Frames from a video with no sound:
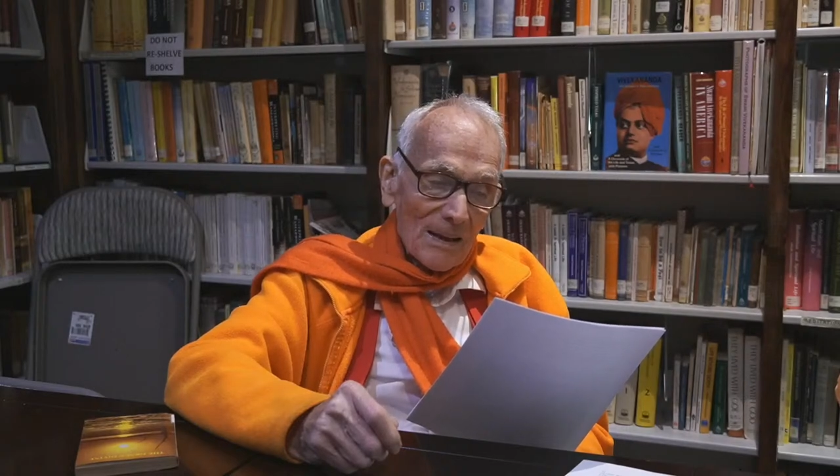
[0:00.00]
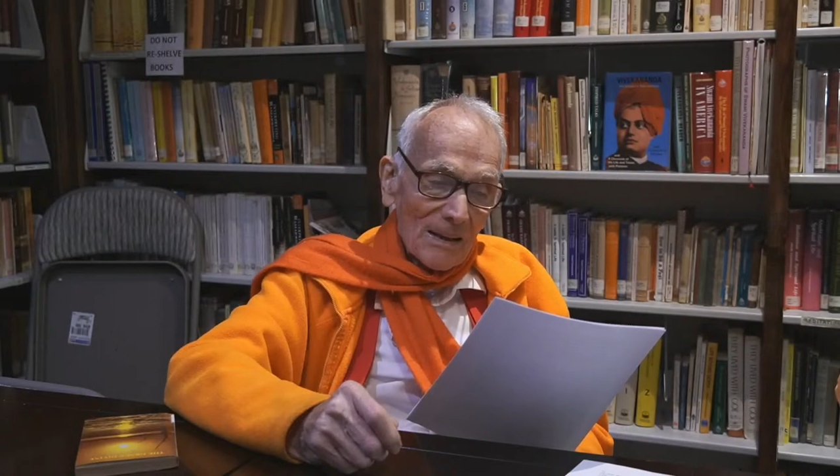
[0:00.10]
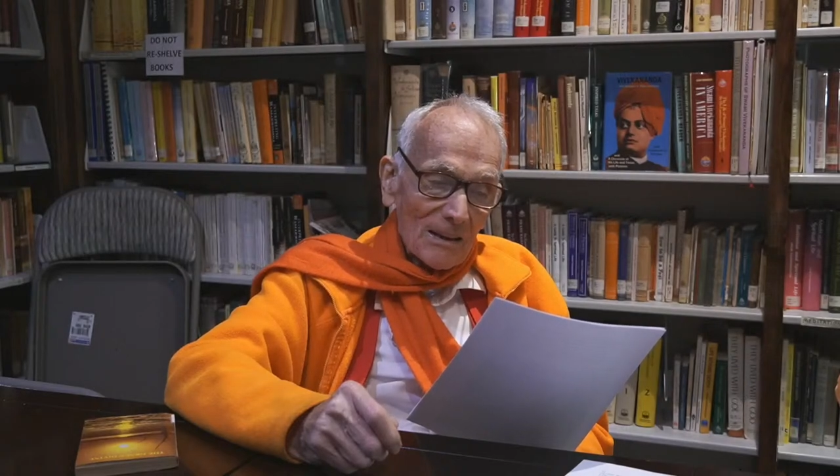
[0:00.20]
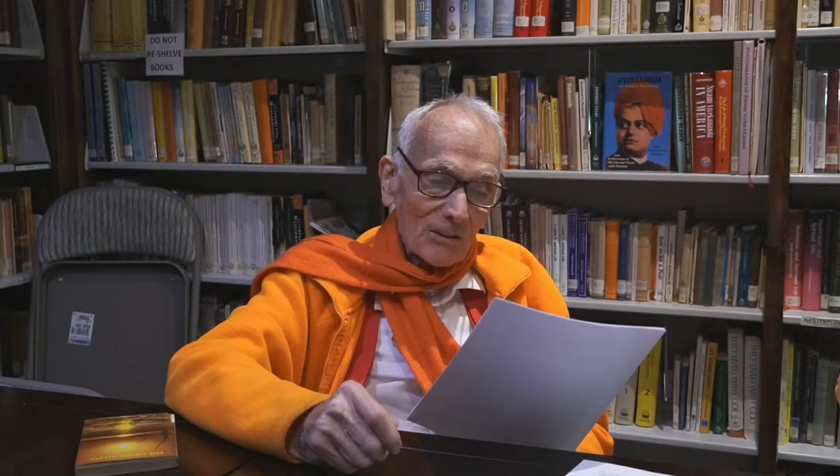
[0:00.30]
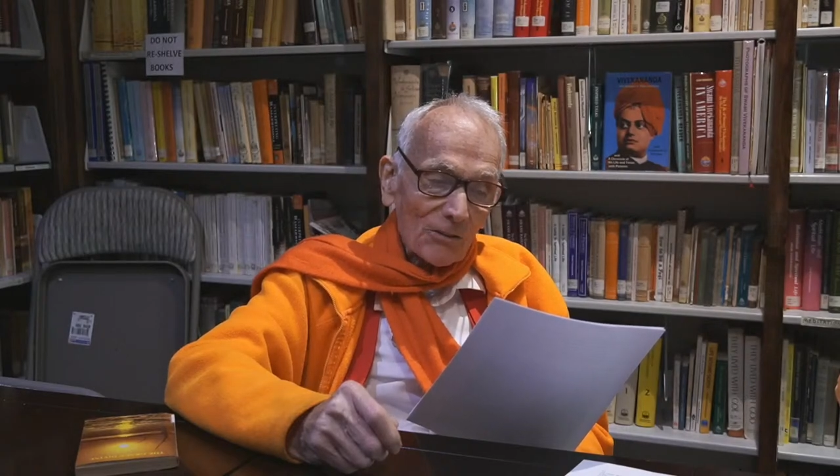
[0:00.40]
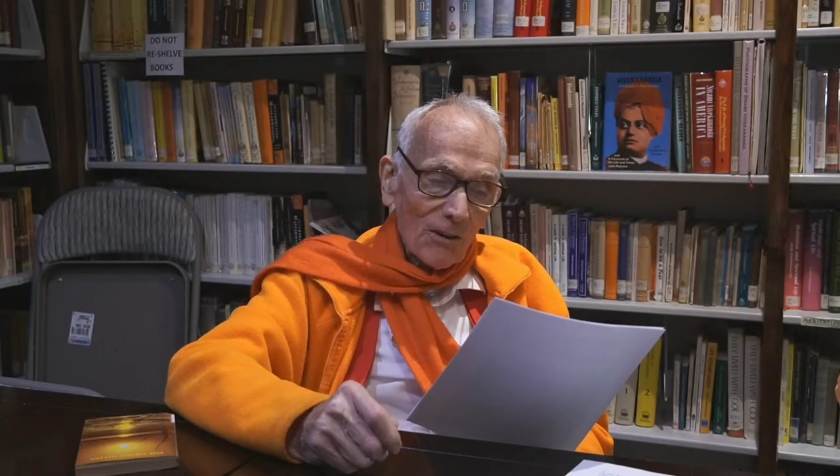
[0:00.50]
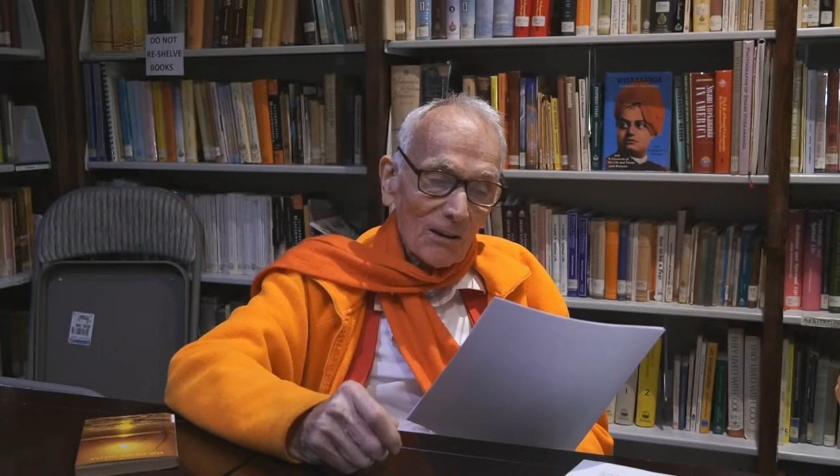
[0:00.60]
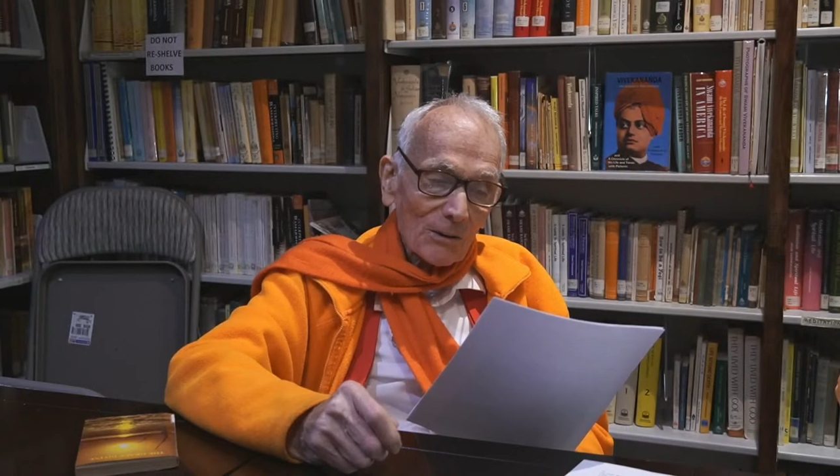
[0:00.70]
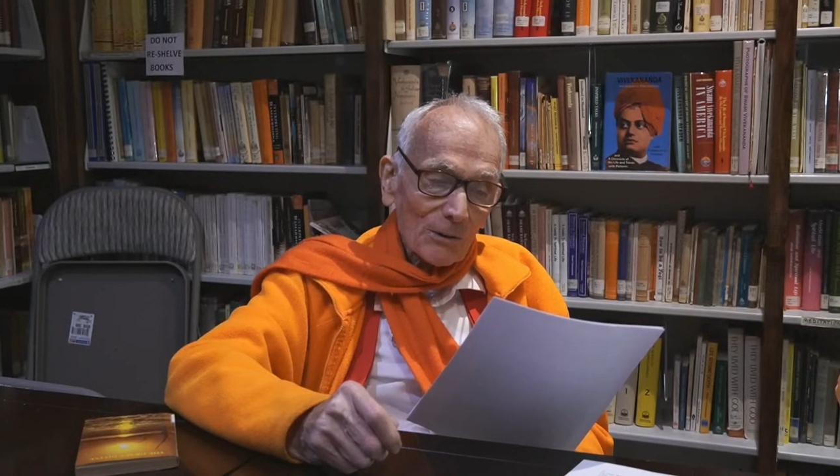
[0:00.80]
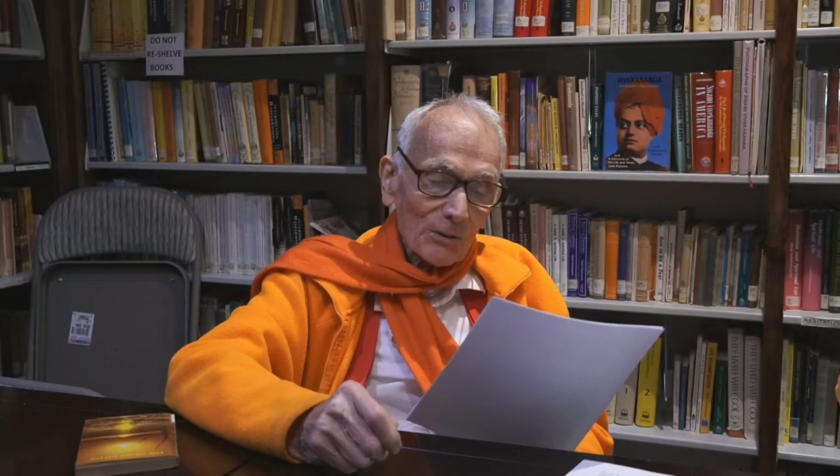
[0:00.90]
Its
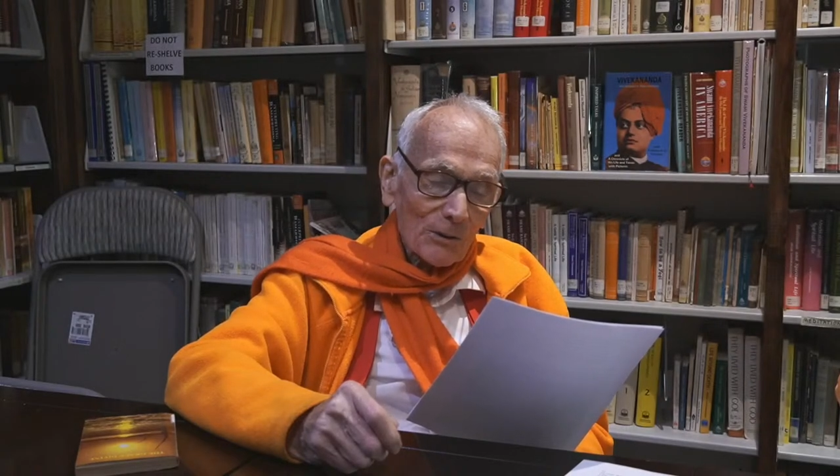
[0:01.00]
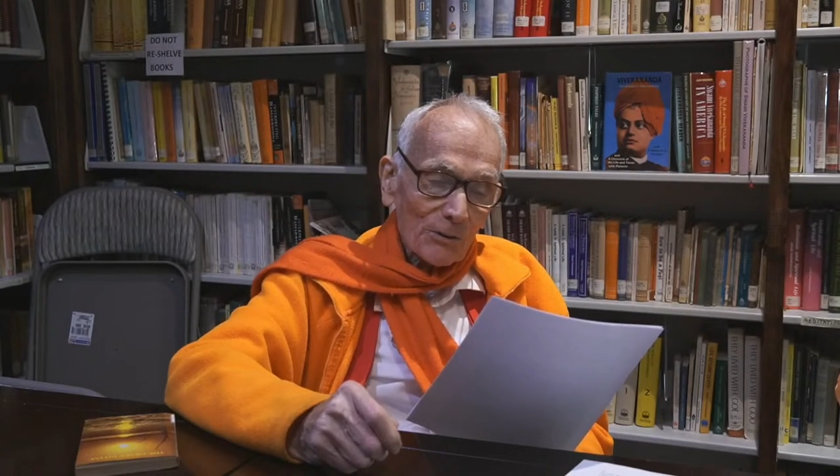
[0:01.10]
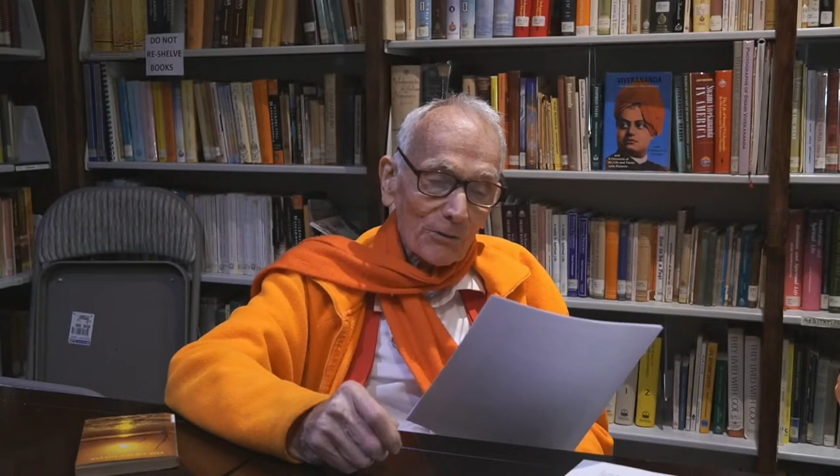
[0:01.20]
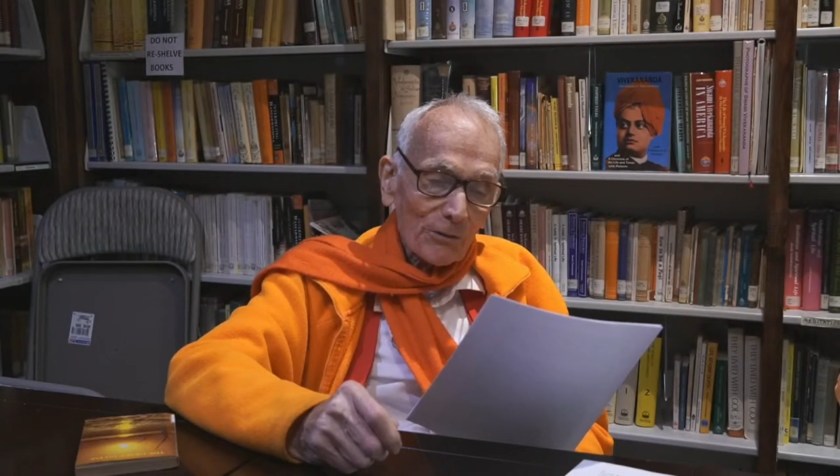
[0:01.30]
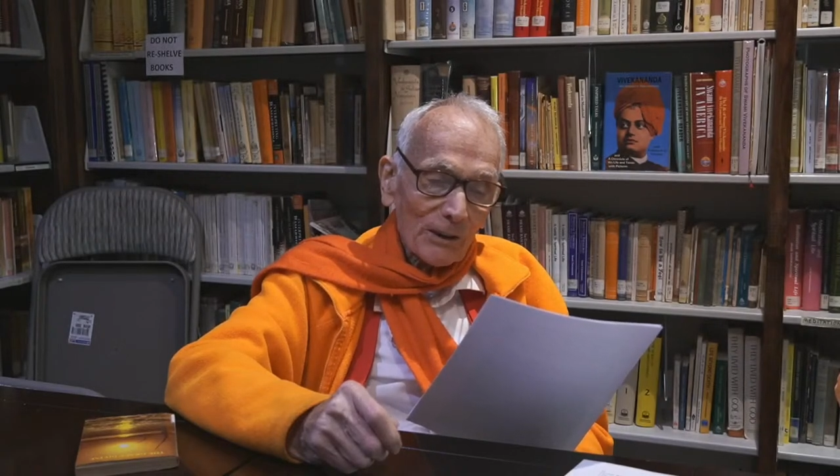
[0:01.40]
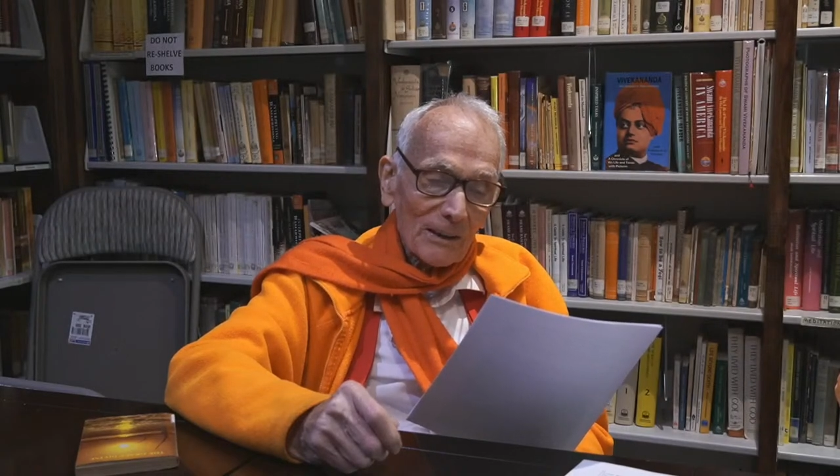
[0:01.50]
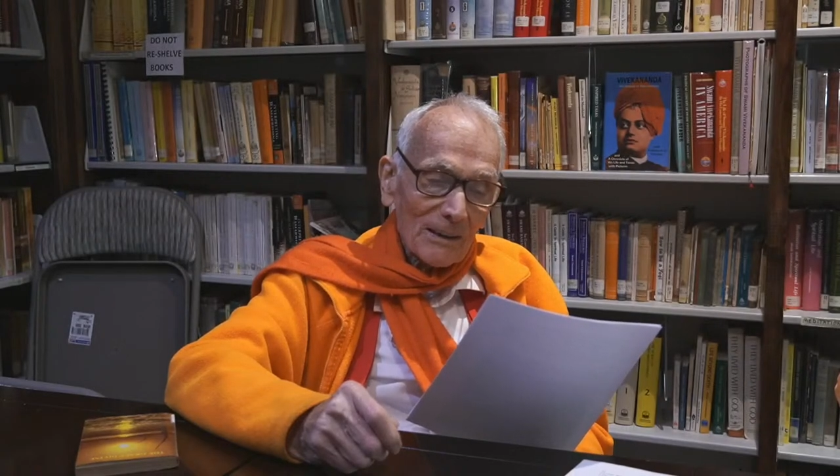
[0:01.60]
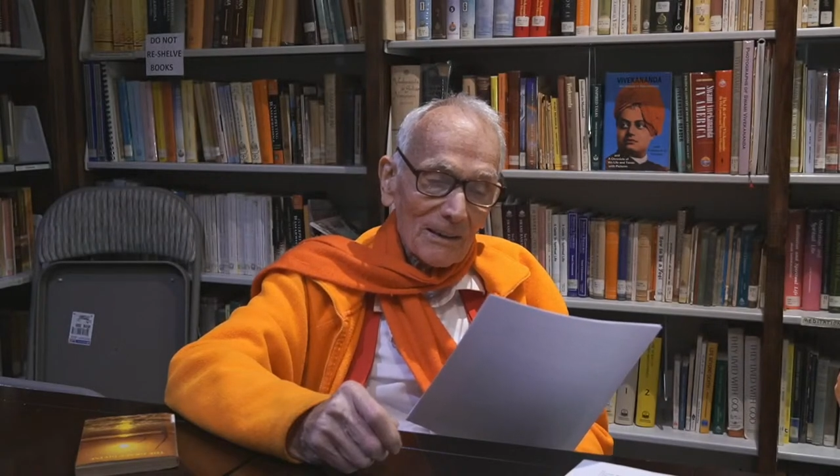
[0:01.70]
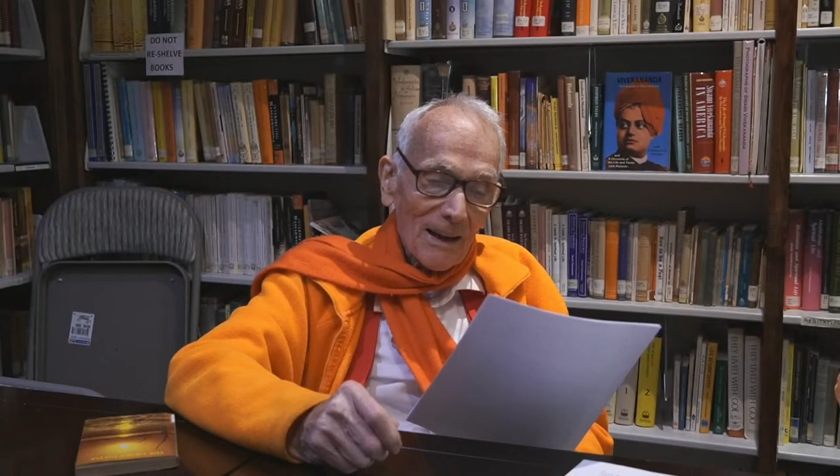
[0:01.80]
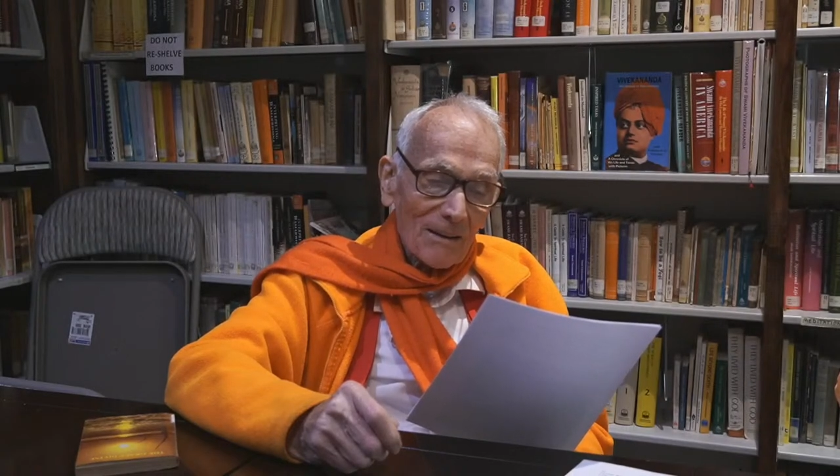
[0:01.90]
followers are freely
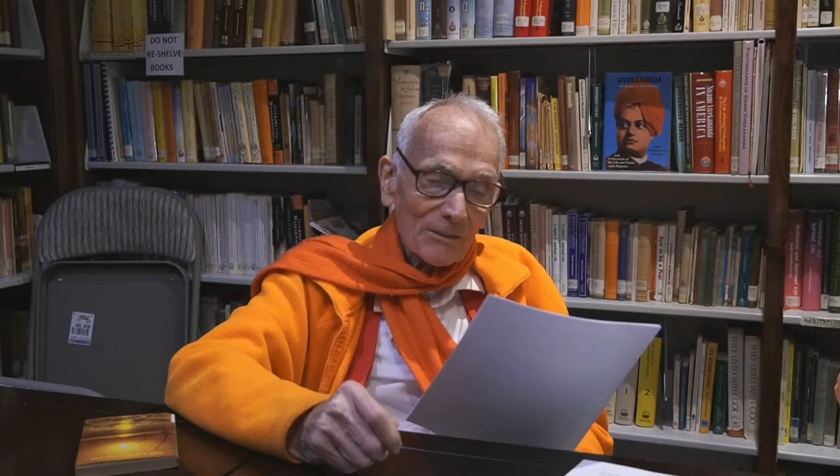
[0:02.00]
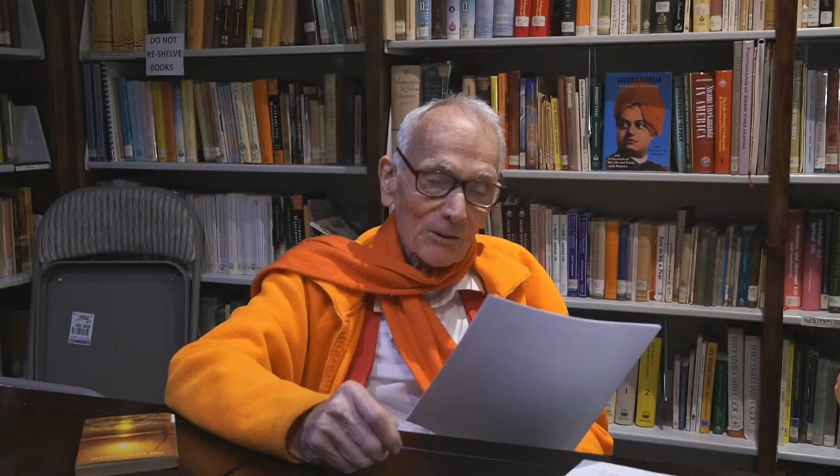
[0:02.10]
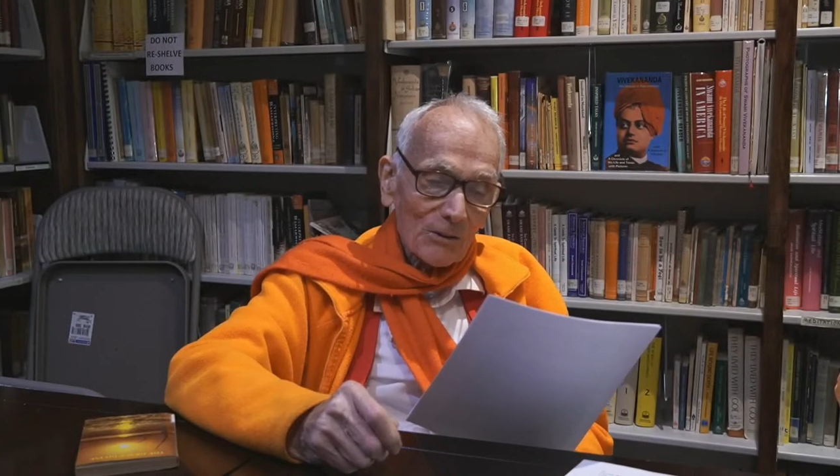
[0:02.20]
allowed to